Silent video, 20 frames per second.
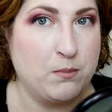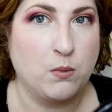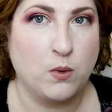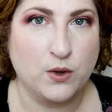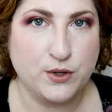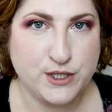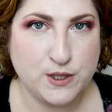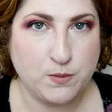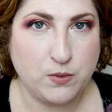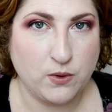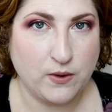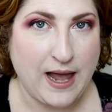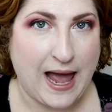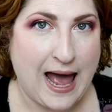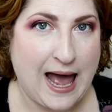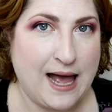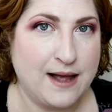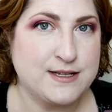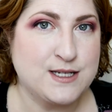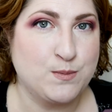multiple
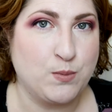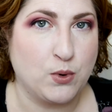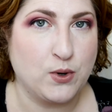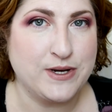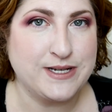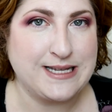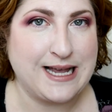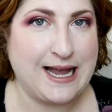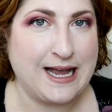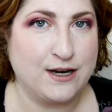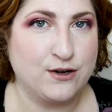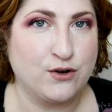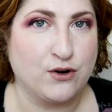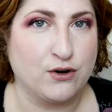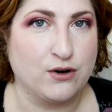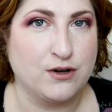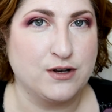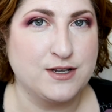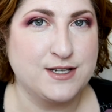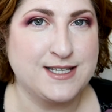cats, boys and
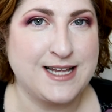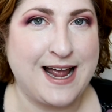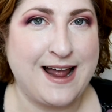girls,